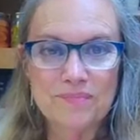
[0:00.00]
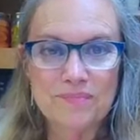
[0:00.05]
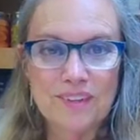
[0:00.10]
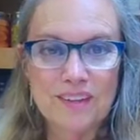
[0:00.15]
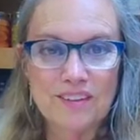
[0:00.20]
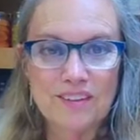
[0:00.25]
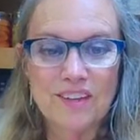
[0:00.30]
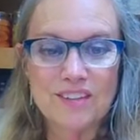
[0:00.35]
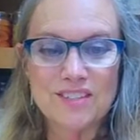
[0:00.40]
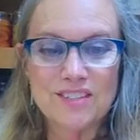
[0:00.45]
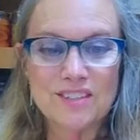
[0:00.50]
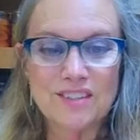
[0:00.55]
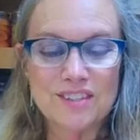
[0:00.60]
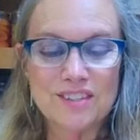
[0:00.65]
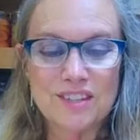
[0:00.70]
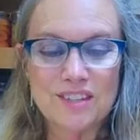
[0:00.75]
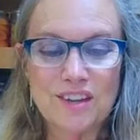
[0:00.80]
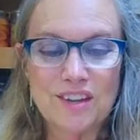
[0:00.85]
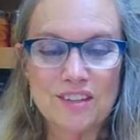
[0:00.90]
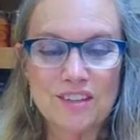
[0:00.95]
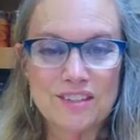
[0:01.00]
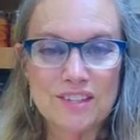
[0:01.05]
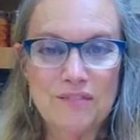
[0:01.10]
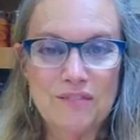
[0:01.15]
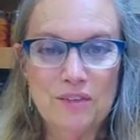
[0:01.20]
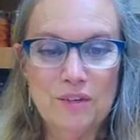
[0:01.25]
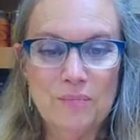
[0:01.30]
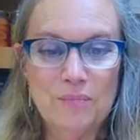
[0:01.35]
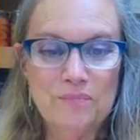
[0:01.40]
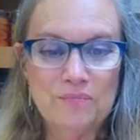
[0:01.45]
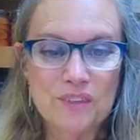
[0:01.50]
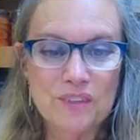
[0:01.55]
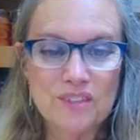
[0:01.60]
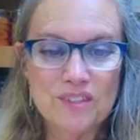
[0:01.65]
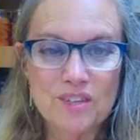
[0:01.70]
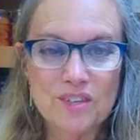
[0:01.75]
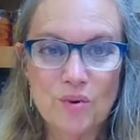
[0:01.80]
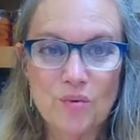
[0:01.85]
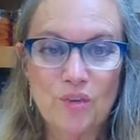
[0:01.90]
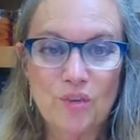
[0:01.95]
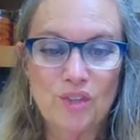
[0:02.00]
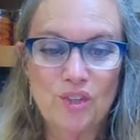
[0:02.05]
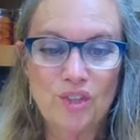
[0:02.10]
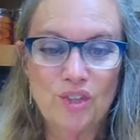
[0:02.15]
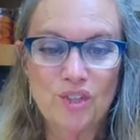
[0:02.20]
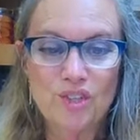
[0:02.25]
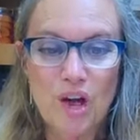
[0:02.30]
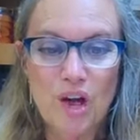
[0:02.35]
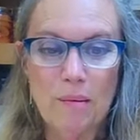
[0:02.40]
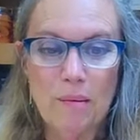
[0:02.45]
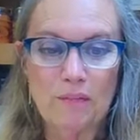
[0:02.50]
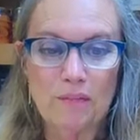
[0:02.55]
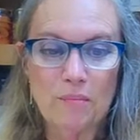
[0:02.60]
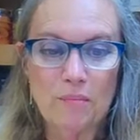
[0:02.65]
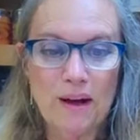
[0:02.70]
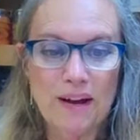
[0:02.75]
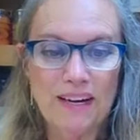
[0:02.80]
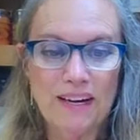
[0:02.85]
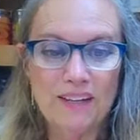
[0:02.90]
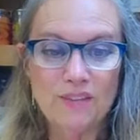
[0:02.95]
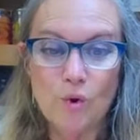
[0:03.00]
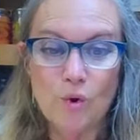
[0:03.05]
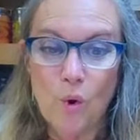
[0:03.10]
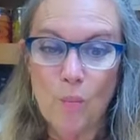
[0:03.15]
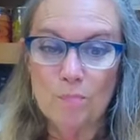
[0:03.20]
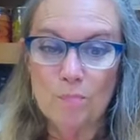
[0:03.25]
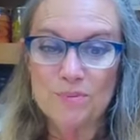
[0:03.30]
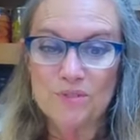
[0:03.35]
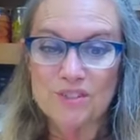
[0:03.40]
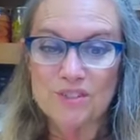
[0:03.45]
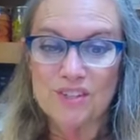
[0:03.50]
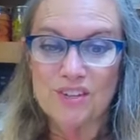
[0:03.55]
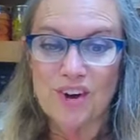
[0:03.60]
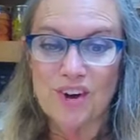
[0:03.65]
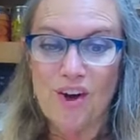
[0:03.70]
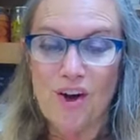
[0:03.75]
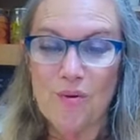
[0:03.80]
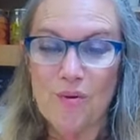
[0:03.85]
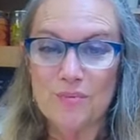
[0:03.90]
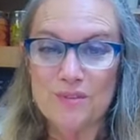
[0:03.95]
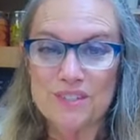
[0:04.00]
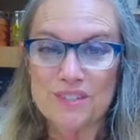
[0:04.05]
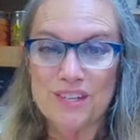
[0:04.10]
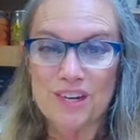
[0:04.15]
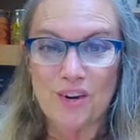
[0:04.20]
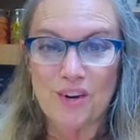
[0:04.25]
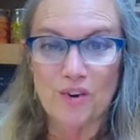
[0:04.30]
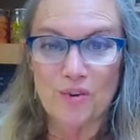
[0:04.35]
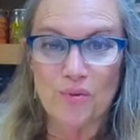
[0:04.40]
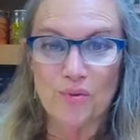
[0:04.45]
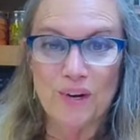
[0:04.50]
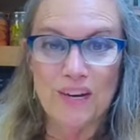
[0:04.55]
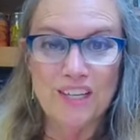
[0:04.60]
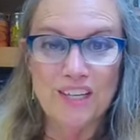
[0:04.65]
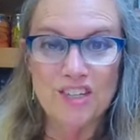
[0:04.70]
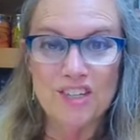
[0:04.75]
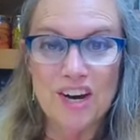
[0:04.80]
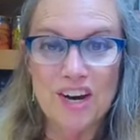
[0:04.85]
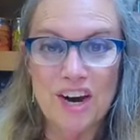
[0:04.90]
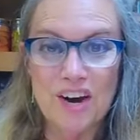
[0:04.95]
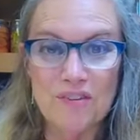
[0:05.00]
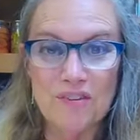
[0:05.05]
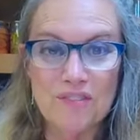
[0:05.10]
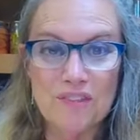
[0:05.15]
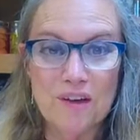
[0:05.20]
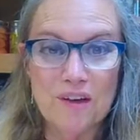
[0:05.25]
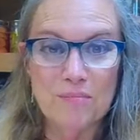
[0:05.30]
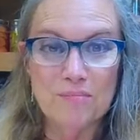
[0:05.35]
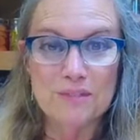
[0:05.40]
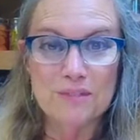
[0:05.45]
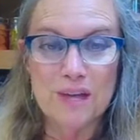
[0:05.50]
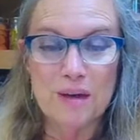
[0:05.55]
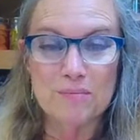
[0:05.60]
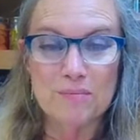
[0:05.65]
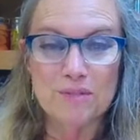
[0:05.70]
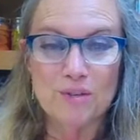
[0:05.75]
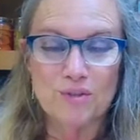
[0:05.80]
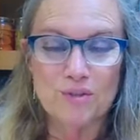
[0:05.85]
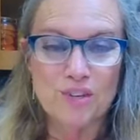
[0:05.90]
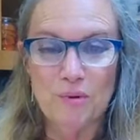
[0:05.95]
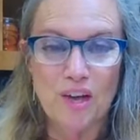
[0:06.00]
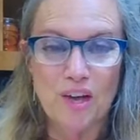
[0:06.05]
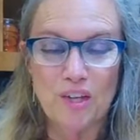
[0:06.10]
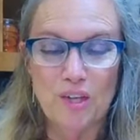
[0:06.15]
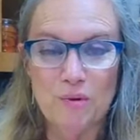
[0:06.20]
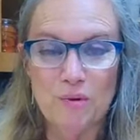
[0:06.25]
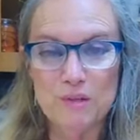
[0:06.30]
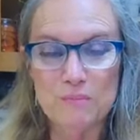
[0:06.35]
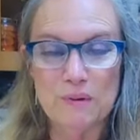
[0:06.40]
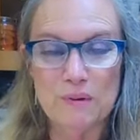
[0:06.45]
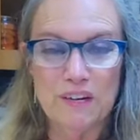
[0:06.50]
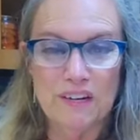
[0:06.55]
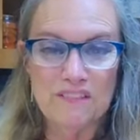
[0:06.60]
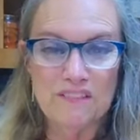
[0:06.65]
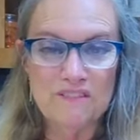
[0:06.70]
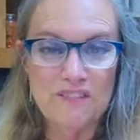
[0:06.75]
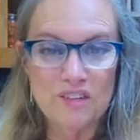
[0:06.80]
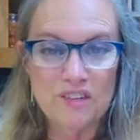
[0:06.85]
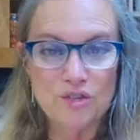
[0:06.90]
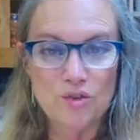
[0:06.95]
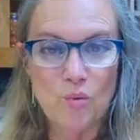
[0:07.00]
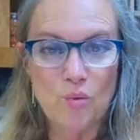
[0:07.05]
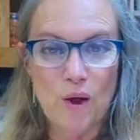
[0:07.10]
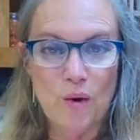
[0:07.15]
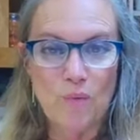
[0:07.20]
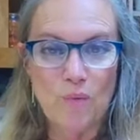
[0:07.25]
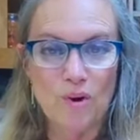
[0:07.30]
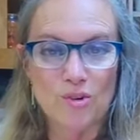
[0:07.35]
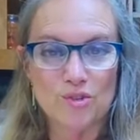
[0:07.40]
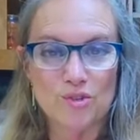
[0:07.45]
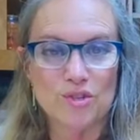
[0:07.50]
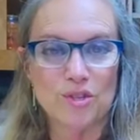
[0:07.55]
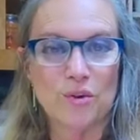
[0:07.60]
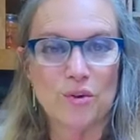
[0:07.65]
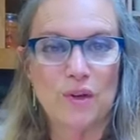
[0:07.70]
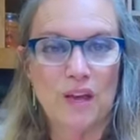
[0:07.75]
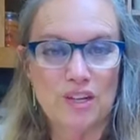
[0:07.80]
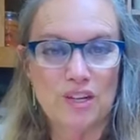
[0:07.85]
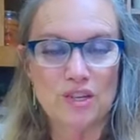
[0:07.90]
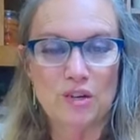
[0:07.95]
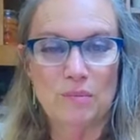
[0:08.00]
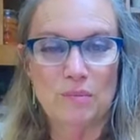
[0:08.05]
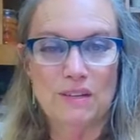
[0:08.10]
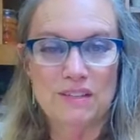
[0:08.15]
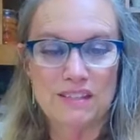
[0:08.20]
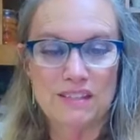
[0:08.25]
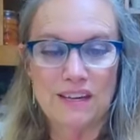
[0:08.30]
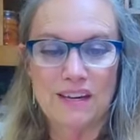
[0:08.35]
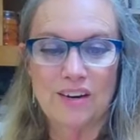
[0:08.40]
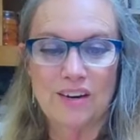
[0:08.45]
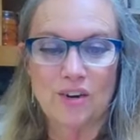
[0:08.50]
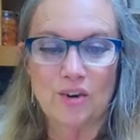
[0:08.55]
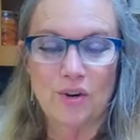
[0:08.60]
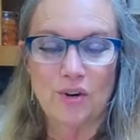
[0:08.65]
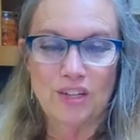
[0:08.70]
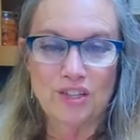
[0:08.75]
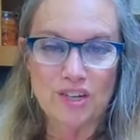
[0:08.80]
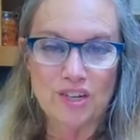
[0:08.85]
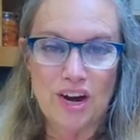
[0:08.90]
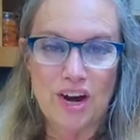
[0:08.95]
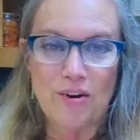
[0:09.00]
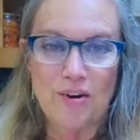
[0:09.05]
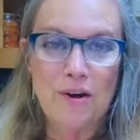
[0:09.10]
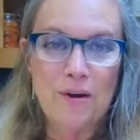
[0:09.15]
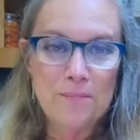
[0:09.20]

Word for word: Lots and lots and lots of you. So good job, everybody. Oh, Scott was in a green chair. Thumbs up. So Scott, you must be an official Weight Watchers location to be sitting in a green chair.